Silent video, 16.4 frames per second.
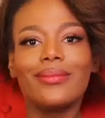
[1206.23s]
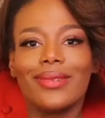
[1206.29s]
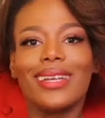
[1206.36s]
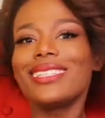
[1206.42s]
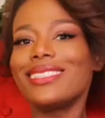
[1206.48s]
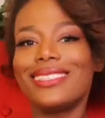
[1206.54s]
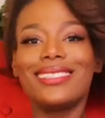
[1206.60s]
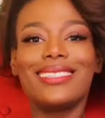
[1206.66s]

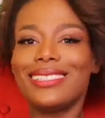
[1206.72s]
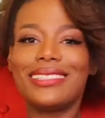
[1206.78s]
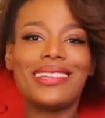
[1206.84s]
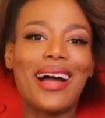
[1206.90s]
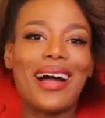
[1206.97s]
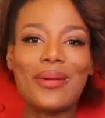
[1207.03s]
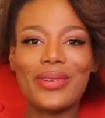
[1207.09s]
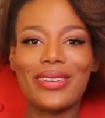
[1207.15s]
It's
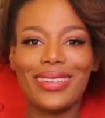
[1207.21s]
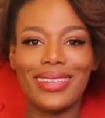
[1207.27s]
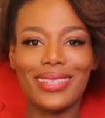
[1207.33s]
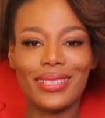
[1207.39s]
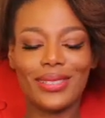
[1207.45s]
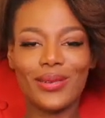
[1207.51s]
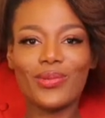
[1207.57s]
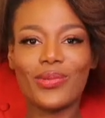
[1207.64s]

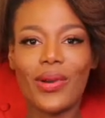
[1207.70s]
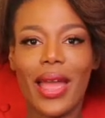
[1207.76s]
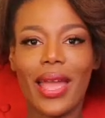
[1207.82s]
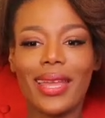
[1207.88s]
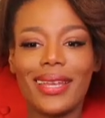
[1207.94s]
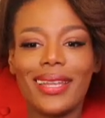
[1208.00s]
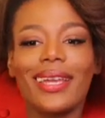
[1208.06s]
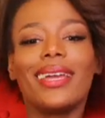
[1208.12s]
dominant,
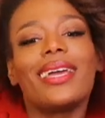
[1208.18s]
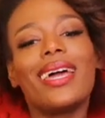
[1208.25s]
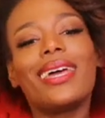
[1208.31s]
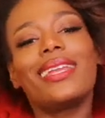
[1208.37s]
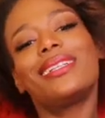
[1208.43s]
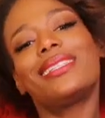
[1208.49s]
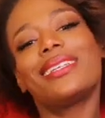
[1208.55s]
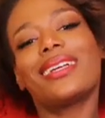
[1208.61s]
right?
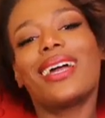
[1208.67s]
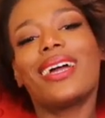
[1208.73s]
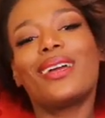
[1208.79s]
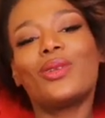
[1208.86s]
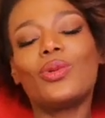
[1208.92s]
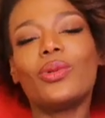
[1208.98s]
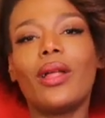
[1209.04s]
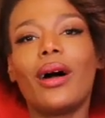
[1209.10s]
And it's the
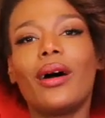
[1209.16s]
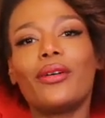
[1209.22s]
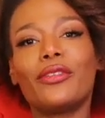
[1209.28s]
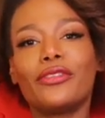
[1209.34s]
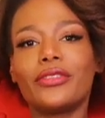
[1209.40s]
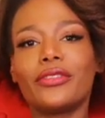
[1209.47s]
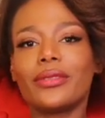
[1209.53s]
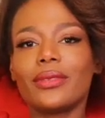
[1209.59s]
kind you
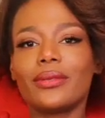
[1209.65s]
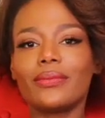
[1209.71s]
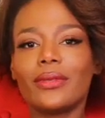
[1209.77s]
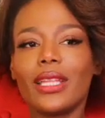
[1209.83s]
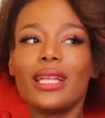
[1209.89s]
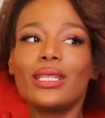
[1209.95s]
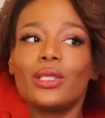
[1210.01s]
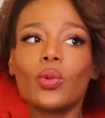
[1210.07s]
love.
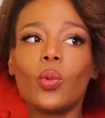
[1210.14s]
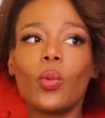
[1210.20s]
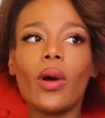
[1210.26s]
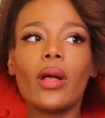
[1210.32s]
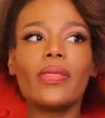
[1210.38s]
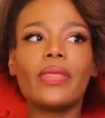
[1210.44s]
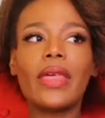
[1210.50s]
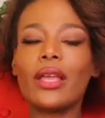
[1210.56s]
It's the
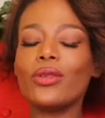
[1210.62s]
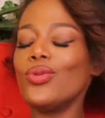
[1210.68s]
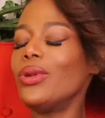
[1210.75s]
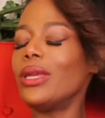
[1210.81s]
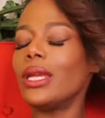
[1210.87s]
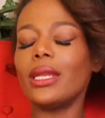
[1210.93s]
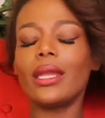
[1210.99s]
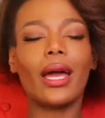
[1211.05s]
one that you
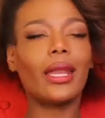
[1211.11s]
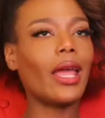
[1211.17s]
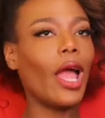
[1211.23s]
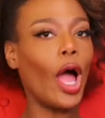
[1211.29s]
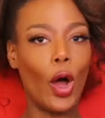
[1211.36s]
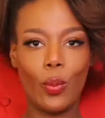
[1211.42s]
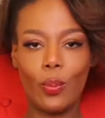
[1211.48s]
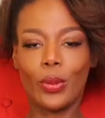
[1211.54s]
cannot
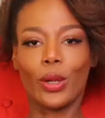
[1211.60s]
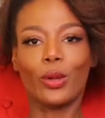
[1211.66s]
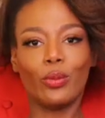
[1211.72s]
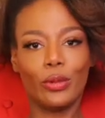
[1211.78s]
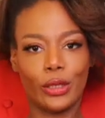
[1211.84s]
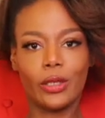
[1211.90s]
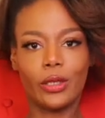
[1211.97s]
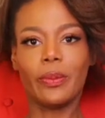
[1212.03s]
help
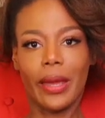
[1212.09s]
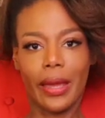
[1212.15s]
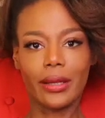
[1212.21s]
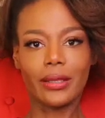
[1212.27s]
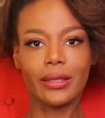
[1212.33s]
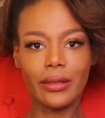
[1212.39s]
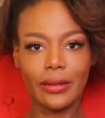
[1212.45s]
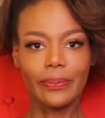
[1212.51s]
but
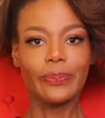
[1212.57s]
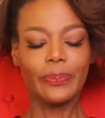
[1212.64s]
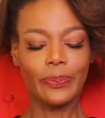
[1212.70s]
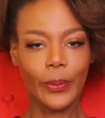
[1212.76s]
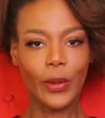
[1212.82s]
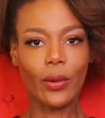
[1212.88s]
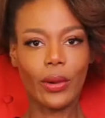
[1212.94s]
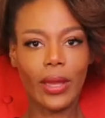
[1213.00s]
respect.
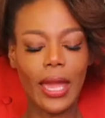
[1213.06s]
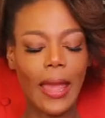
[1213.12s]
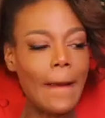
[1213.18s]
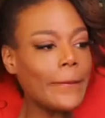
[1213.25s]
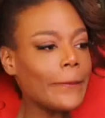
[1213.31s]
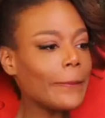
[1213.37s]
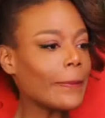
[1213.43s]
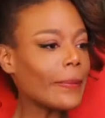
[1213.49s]
Okay?